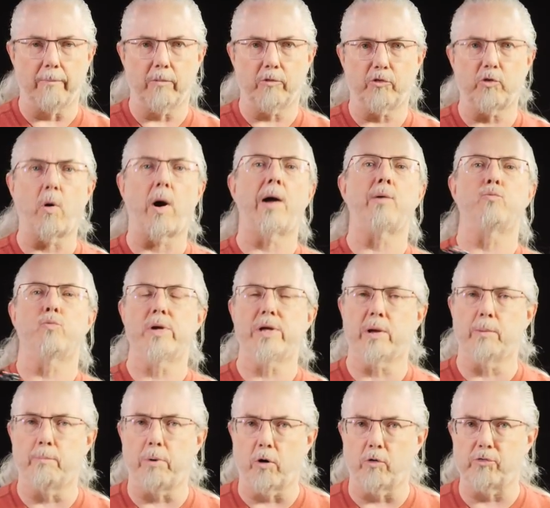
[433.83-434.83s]
So I
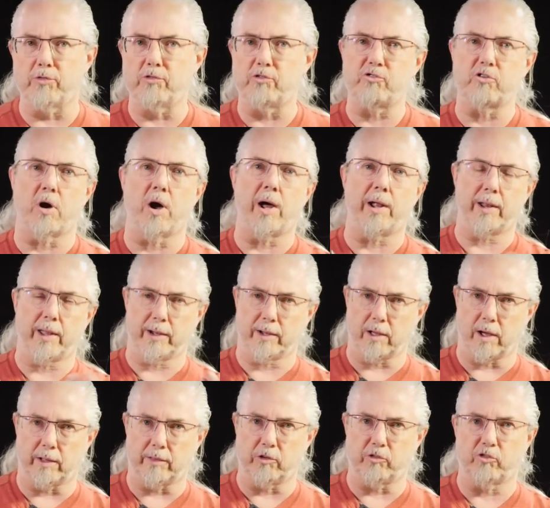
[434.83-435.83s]
recomposed the shot and
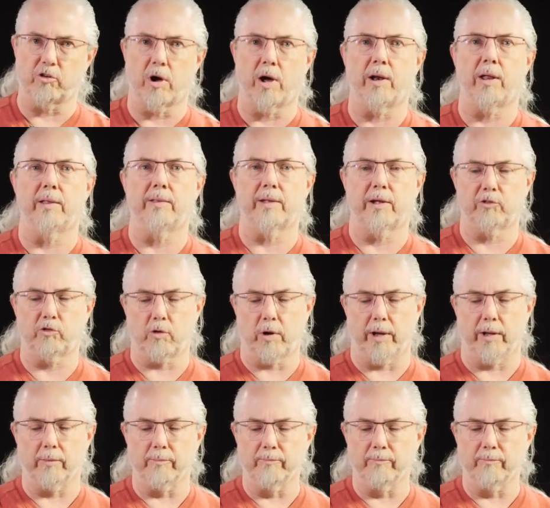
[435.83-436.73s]
got the shot, and that's great.